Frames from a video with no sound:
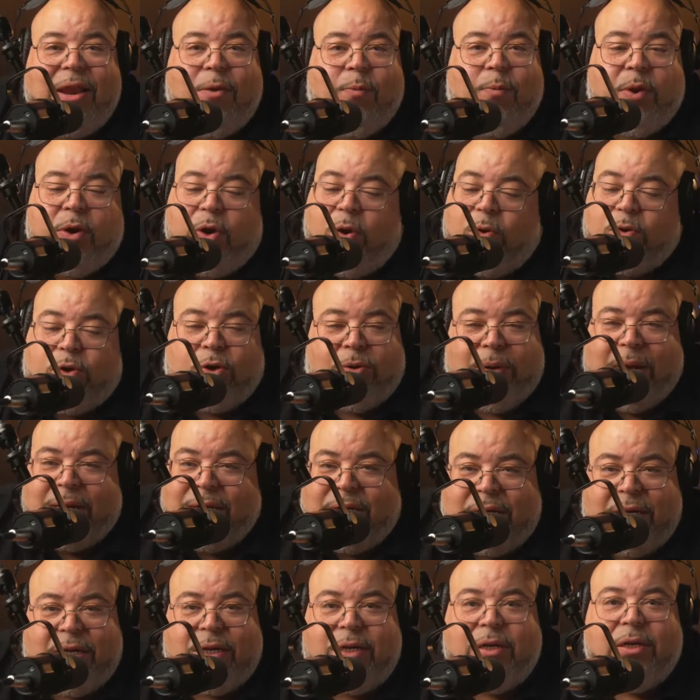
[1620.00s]
with no
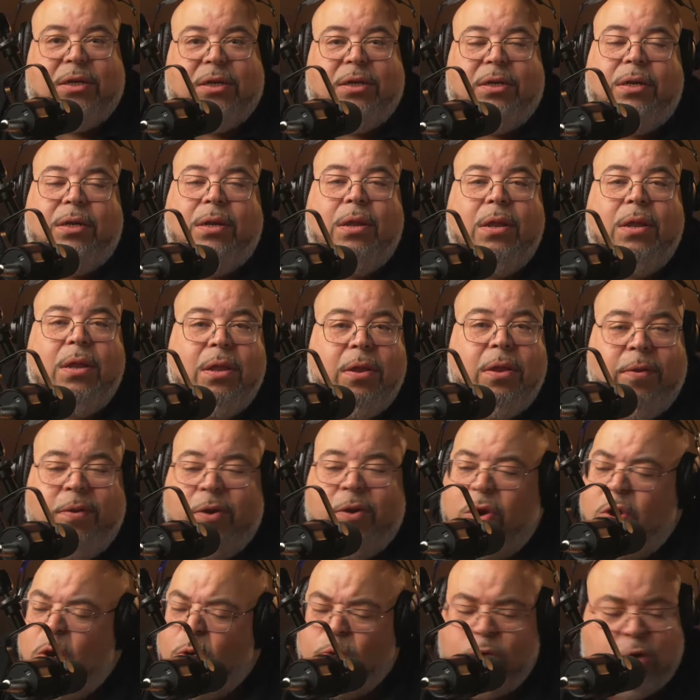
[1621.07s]
transitions.
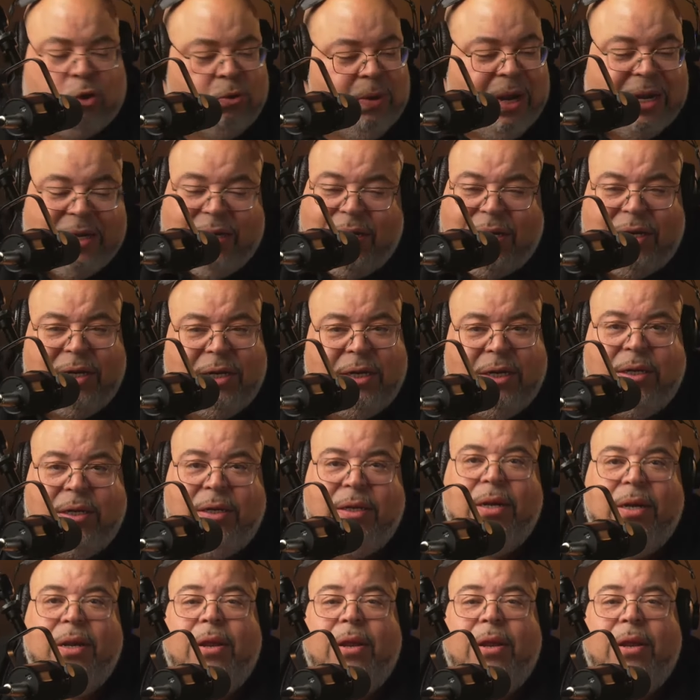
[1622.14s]
No transitions.